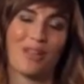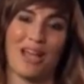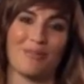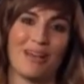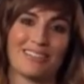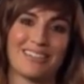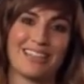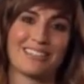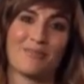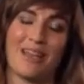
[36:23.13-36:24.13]
I am Allison
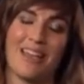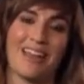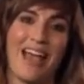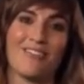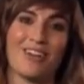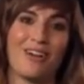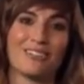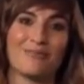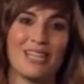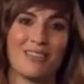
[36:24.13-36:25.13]
Hayslip, and have an
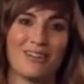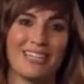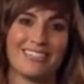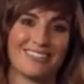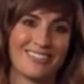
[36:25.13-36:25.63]
awesome E3.